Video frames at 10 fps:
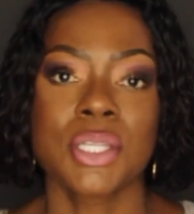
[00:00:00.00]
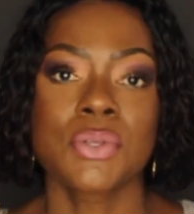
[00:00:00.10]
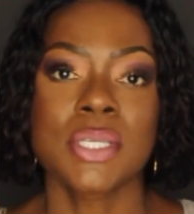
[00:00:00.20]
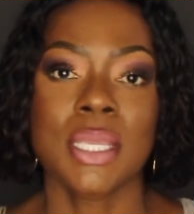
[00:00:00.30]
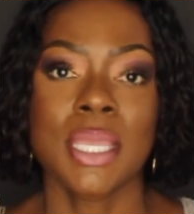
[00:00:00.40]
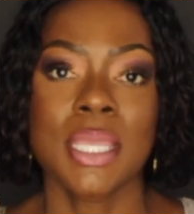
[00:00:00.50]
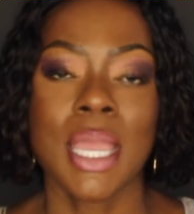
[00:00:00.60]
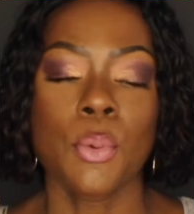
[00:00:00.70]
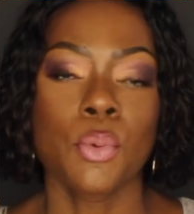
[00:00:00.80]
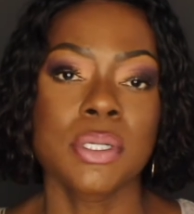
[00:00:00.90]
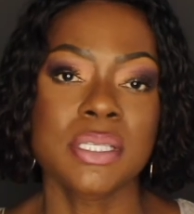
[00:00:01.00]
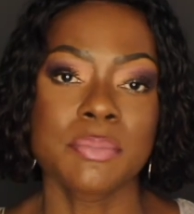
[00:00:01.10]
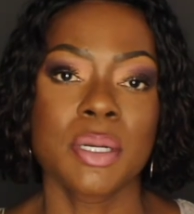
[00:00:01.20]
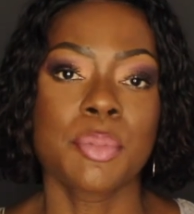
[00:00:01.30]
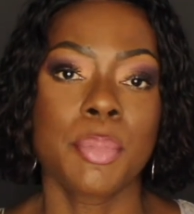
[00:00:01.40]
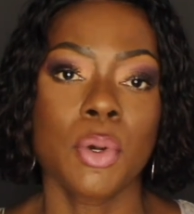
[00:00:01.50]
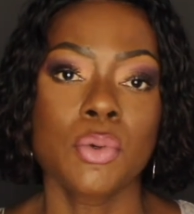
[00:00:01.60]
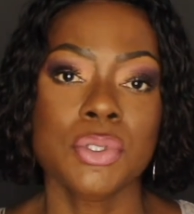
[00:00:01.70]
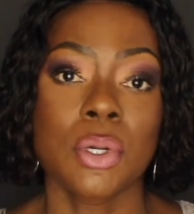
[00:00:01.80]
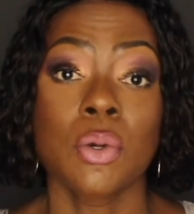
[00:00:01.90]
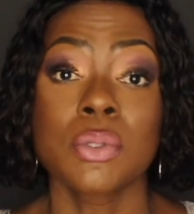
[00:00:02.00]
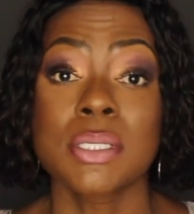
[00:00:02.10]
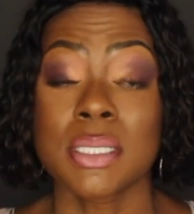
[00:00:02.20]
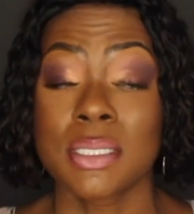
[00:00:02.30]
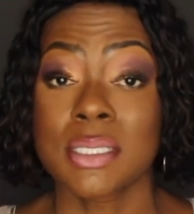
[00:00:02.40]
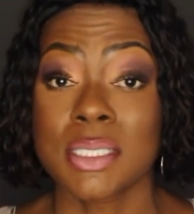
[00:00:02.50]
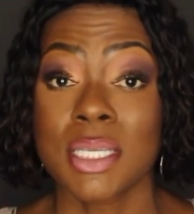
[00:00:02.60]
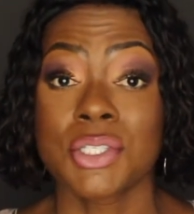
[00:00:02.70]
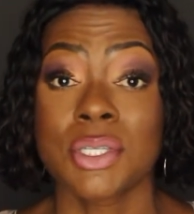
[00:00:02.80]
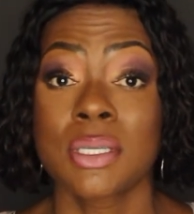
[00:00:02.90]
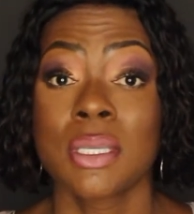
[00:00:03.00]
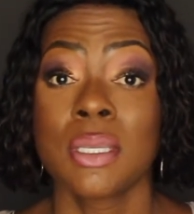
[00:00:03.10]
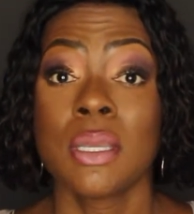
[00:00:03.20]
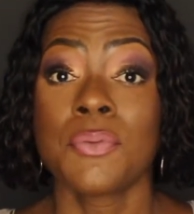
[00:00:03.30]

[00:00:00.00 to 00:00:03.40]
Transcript: you say, hey, I want to submit a proposal on this solicitation